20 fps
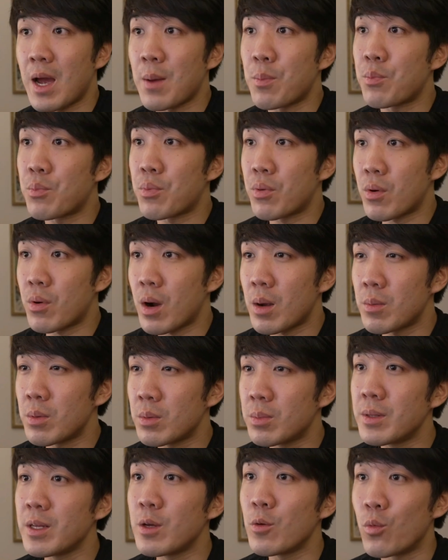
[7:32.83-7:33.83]
I
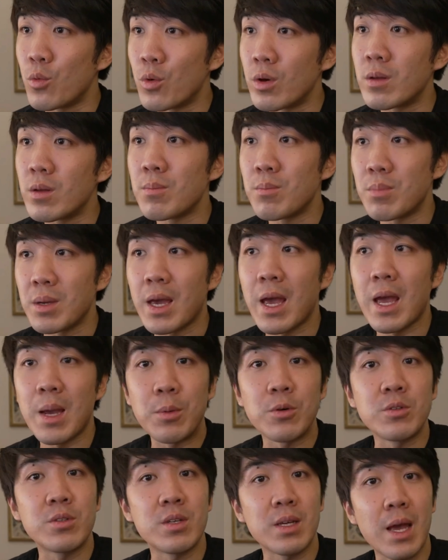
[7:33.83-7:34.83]
probably wouldn't be
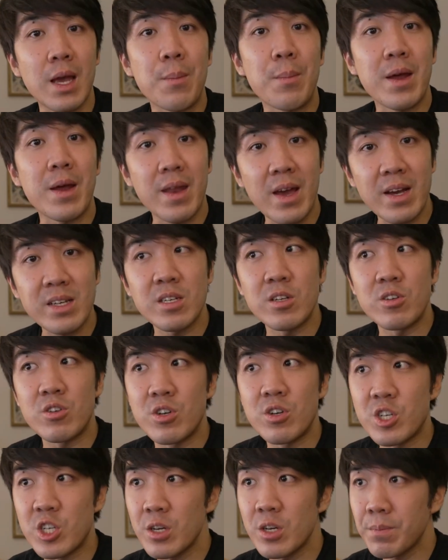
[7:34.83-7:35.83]
able to get my next
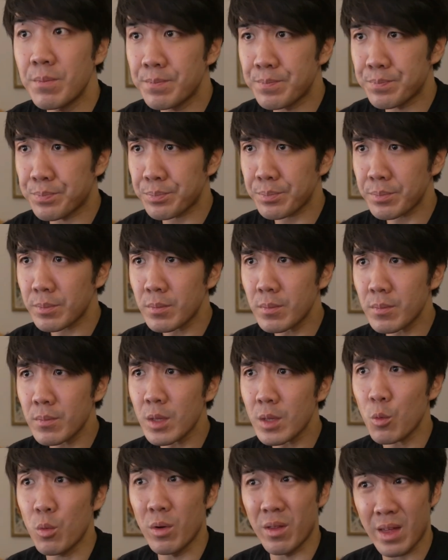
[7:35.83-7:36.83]
internship
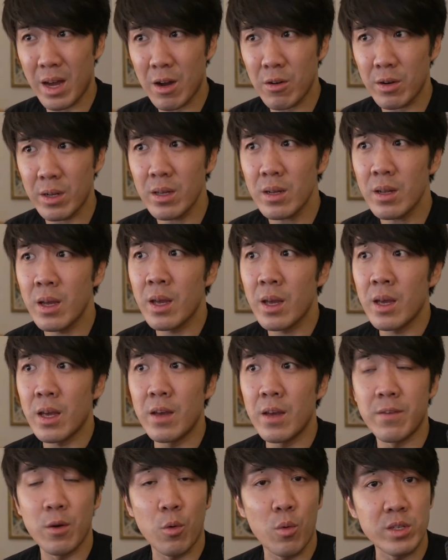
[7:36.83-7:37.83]
without it
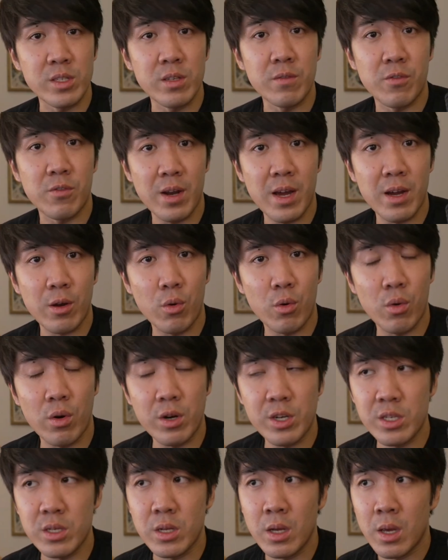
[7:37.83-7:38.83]
if it wasn't for that
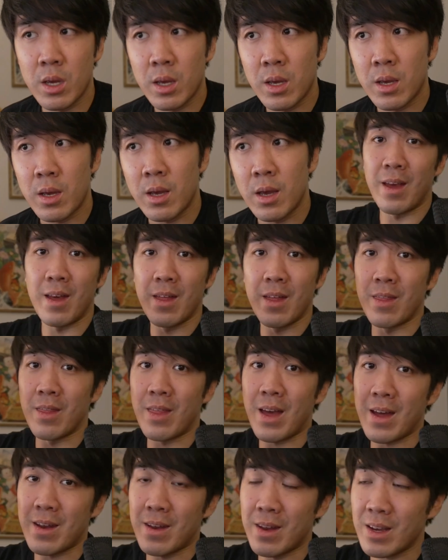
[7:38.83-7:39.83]
course. And
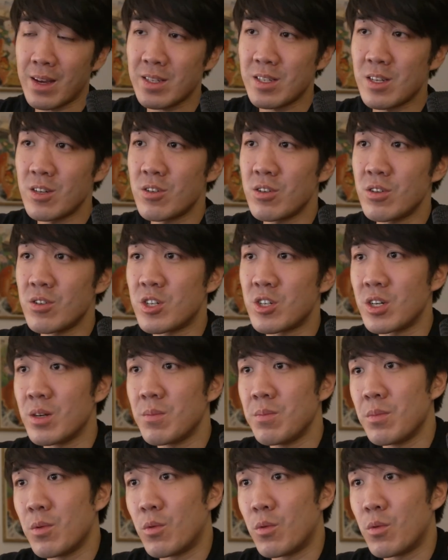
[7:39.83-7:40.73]
that next internship